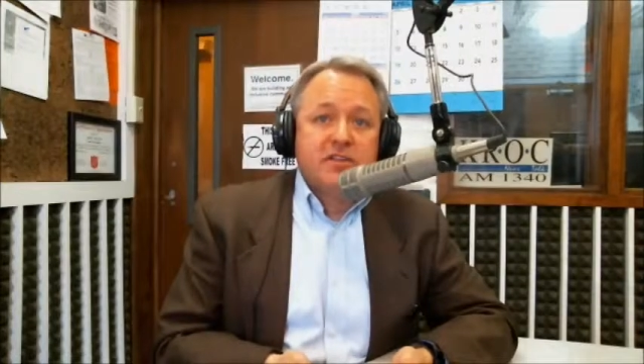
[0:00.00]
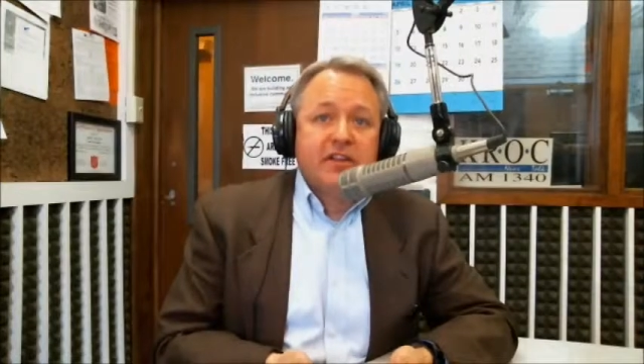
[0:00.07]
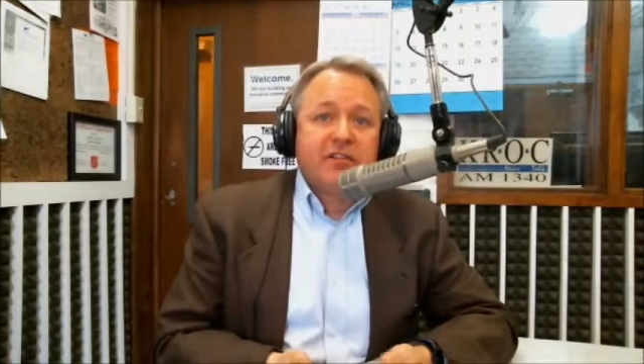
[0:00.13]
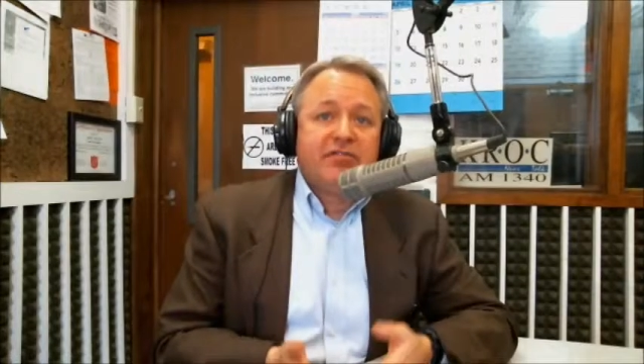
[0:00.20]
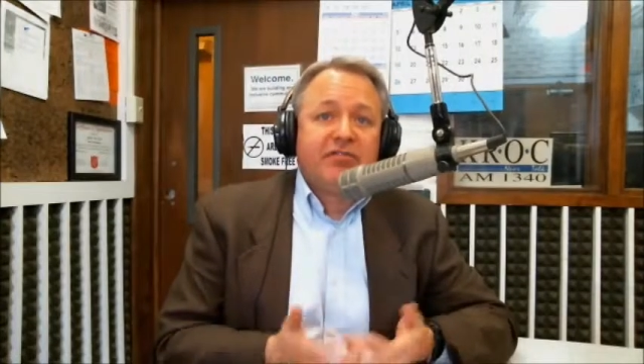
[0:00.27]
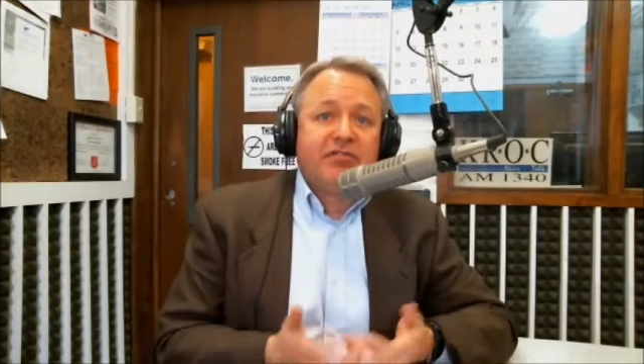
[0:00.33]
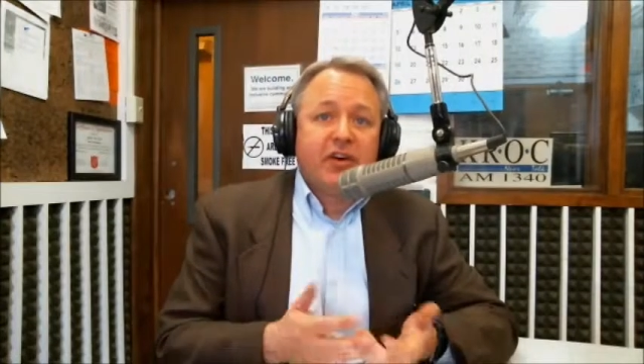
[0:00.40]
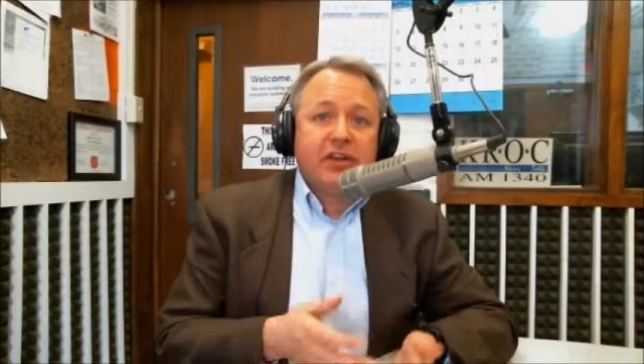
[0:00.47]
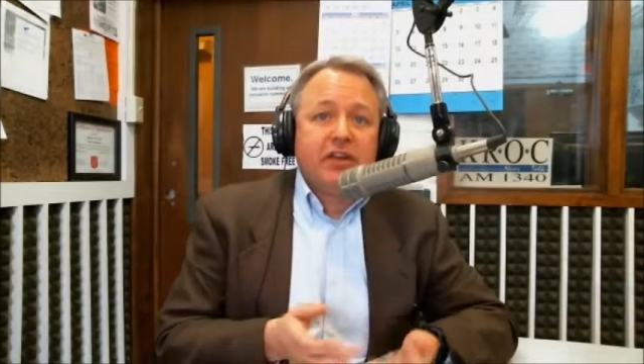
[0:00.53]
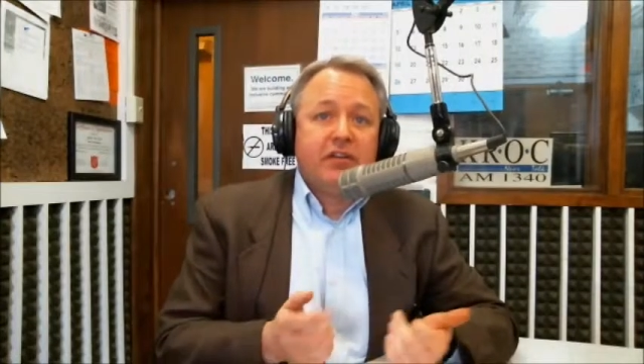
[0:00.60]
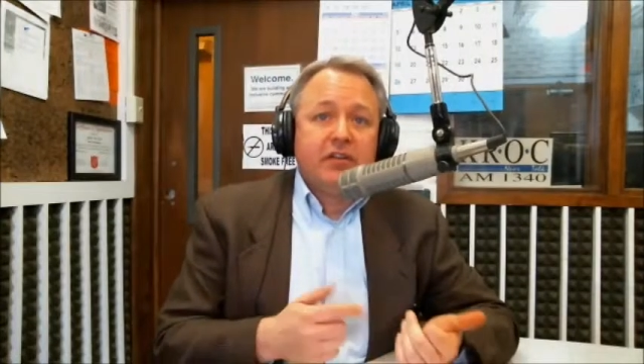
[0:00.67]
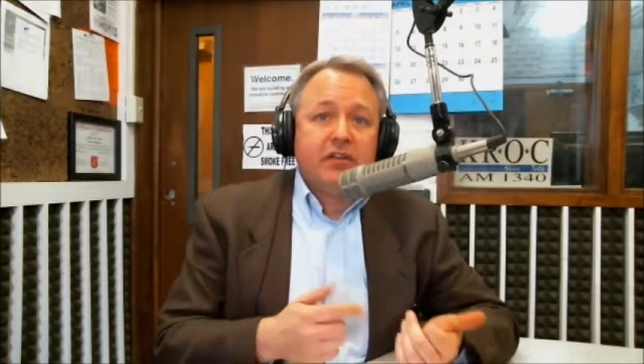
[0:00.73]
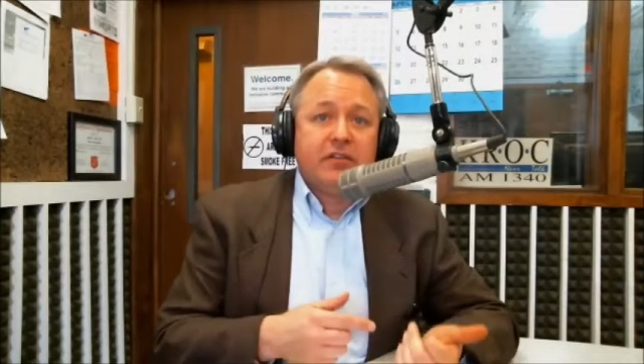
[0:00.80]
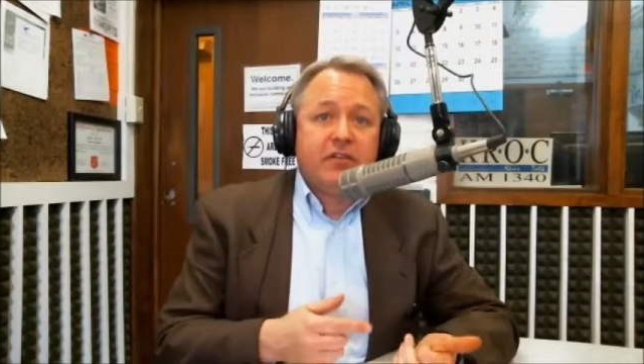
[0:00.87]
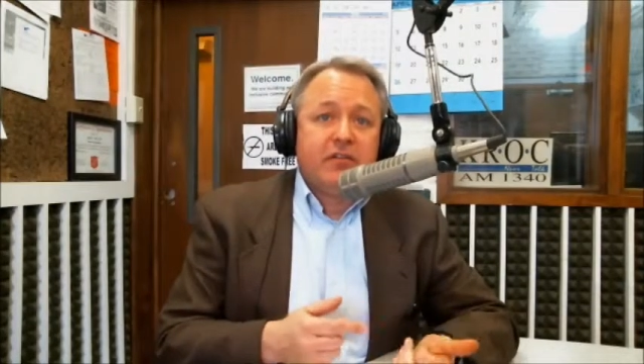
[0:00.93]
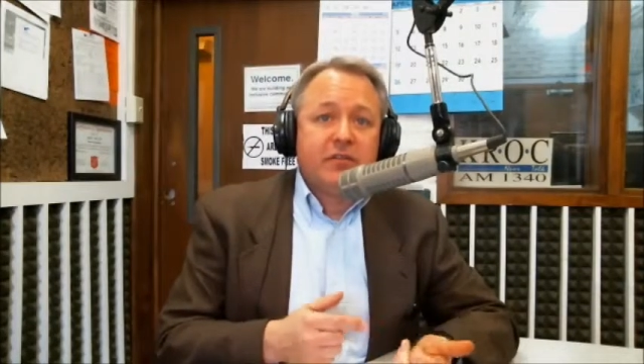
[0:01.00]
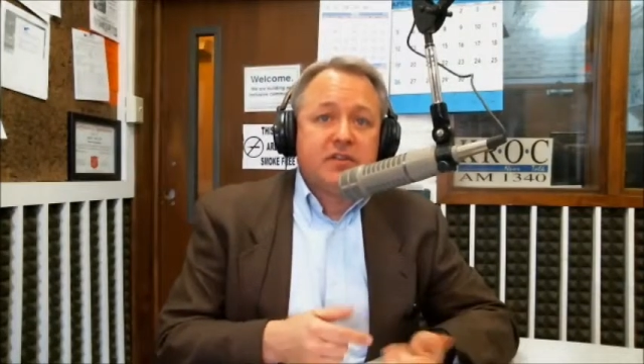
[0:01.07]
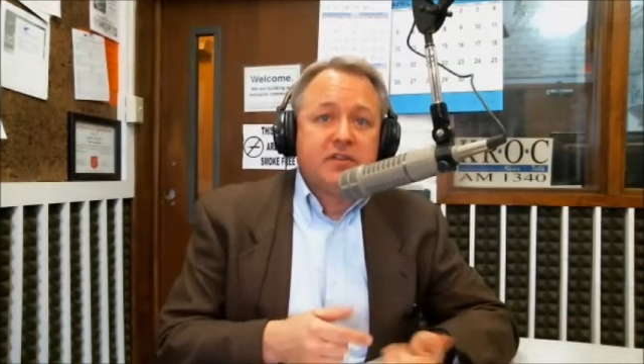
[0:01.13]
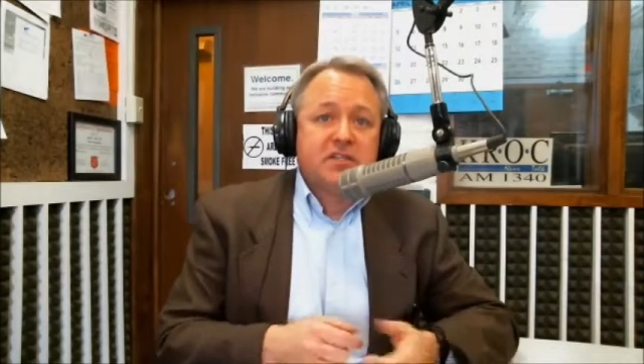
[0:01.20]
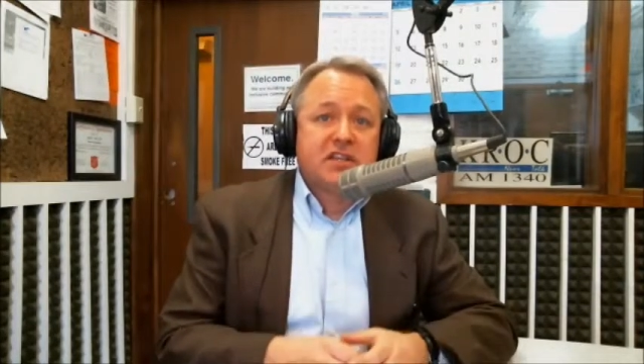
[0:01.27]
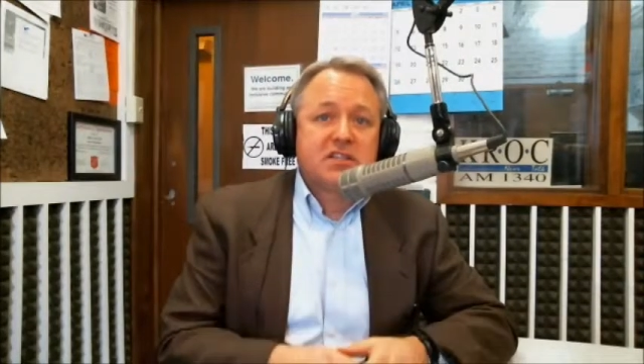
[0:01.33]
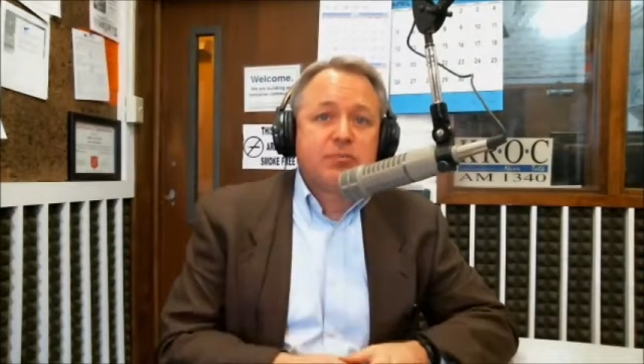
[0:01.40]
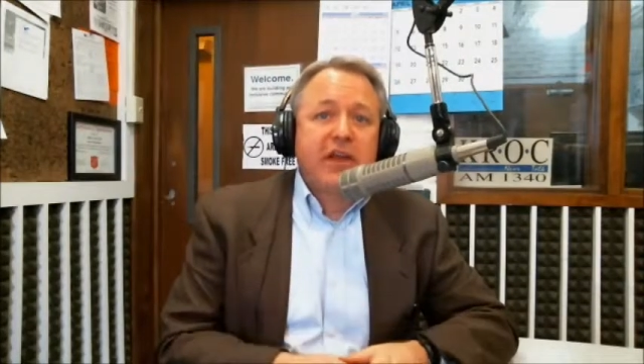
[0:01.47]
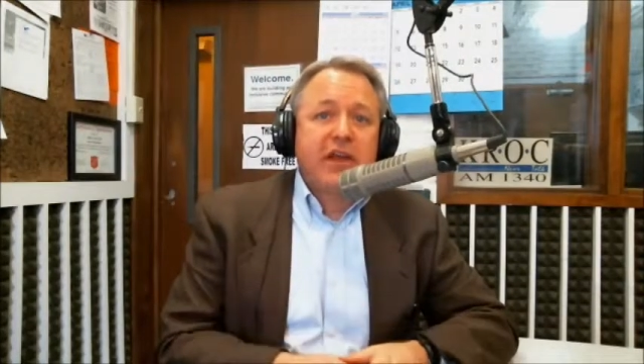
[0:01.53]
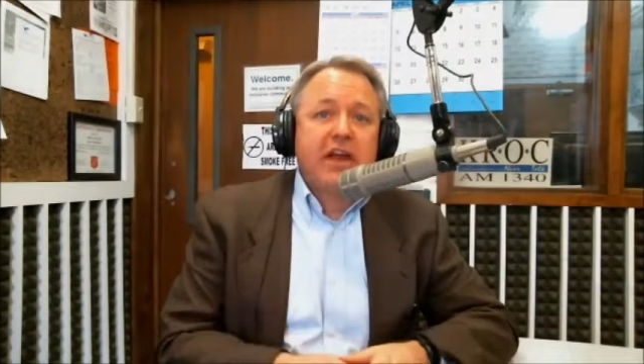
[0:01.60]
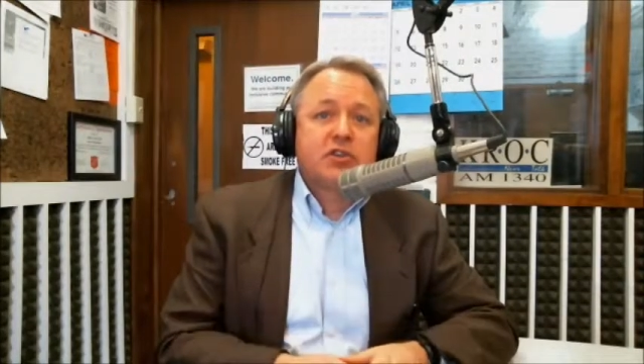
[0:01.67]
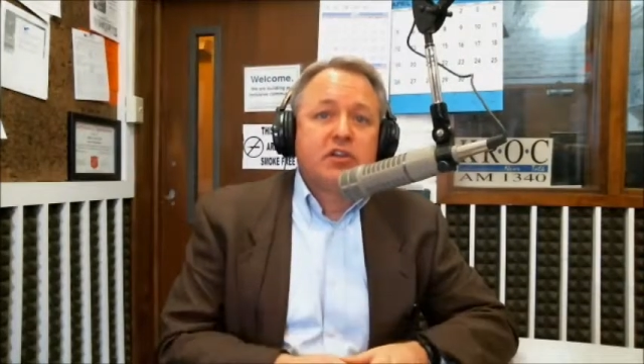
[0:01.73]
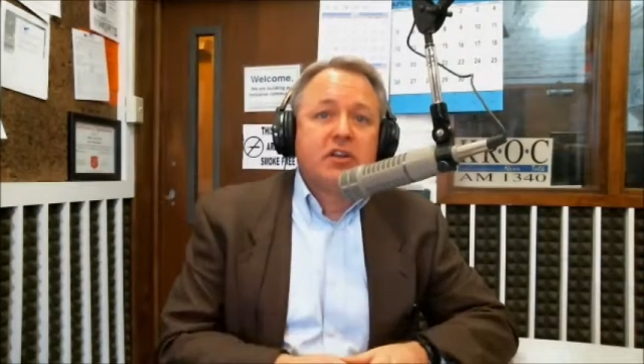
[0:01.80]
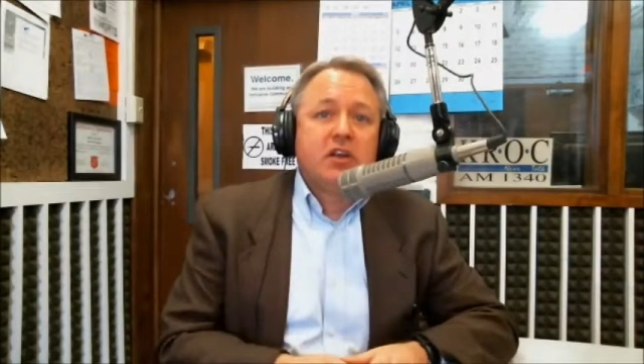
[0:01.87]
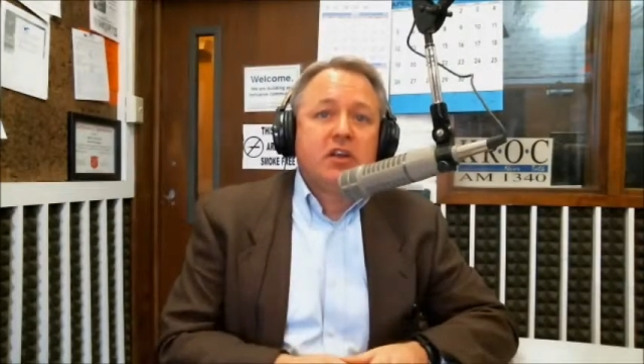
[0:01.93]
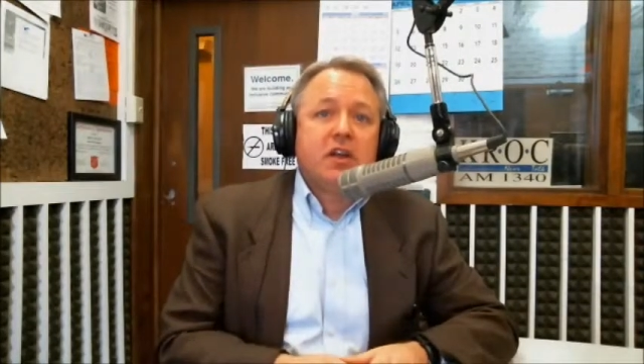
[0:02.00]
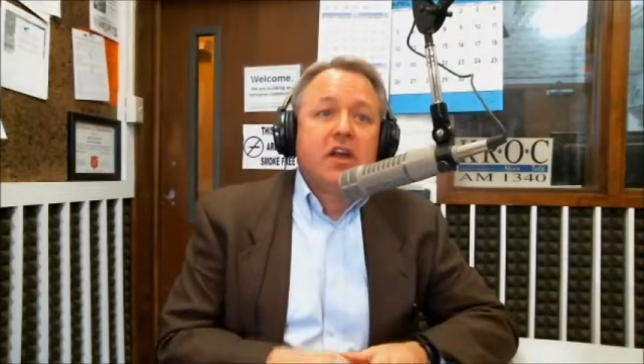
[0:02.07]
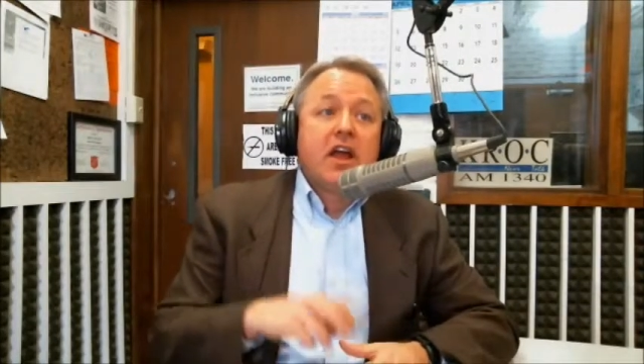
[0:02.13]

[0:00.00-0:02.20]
that funded this expansion.